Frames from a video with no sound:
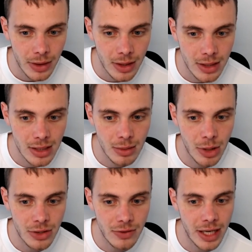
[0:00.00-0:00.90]
This is a
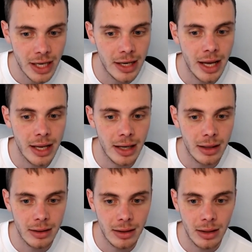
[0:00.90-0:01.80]
bunch of data that
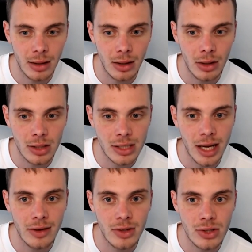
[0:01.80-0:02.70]
looks
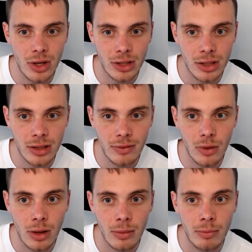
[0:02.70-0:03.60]
kind of unstructured
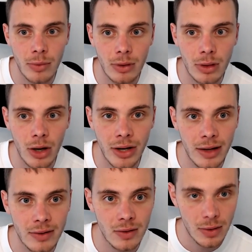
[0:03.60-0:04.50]
for
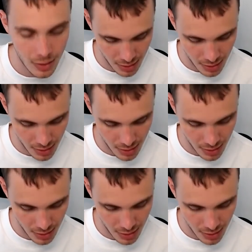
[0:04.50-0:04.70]
contacts.